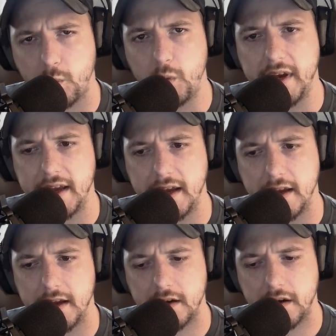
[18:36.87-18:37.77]

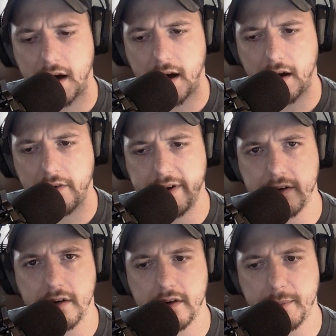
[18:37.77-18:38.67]
we uh,
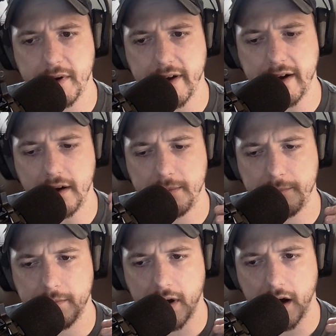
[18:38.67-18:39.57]
later, a little bit later,
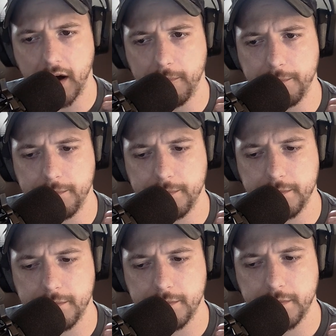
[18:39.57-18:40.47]
um,
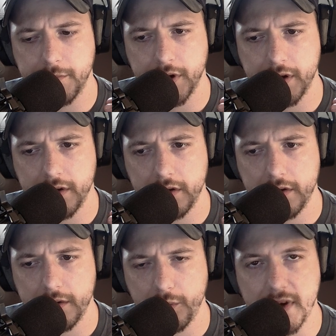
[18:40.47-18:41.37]

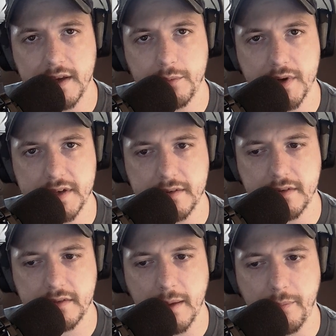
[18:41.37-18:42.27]
we
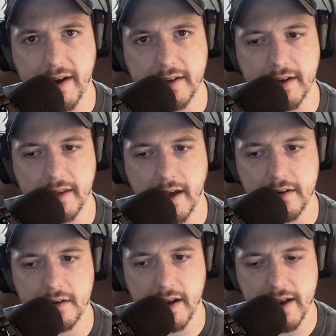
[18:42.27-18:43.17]
we get pregnant
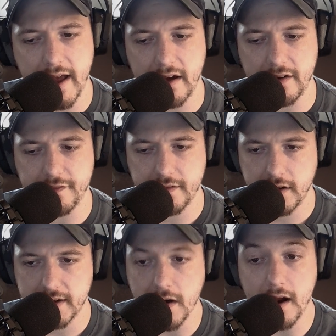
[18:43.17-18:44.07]
again and have
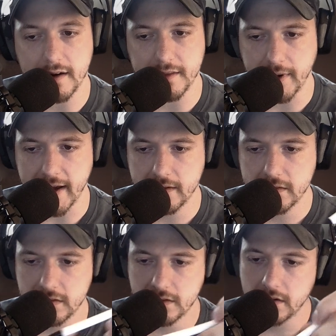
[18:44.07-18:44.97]
a daughter on the way.
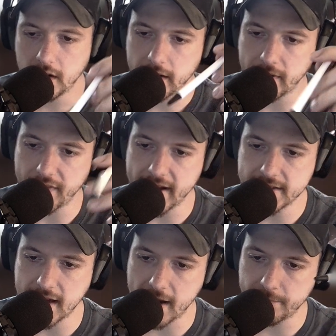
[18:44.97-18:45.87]
And around
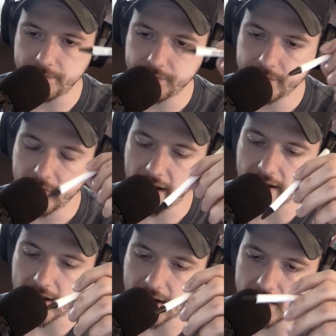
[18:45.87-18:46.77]
that time,
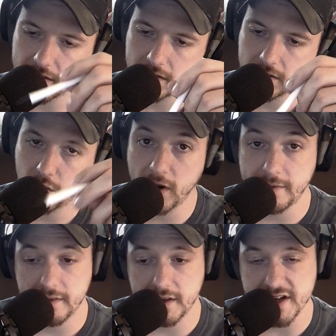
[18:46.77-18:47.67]
I uh,
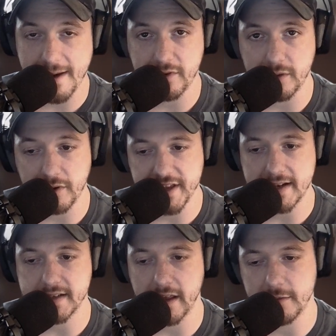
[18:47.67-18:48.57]
quit the job they were both
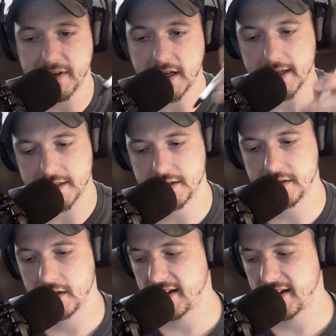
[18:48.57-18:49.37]
at together because